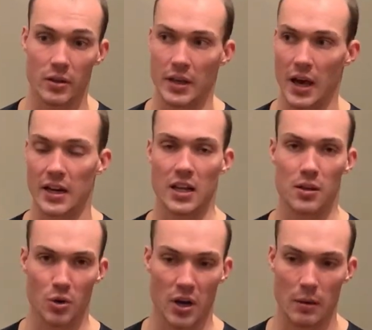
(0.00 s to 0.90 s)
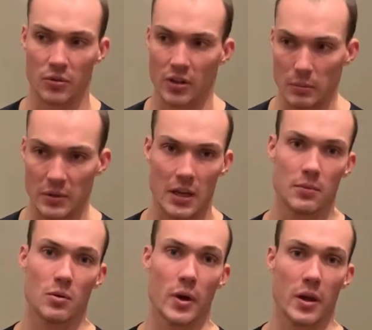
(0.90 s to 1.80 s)
You got to keep your hips up to keep
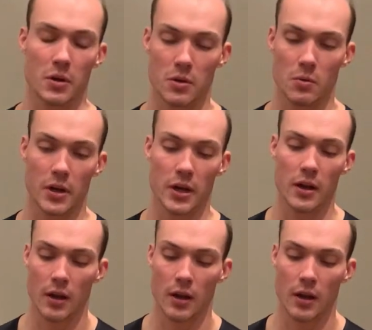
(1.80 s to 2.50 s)
the weight where you want it.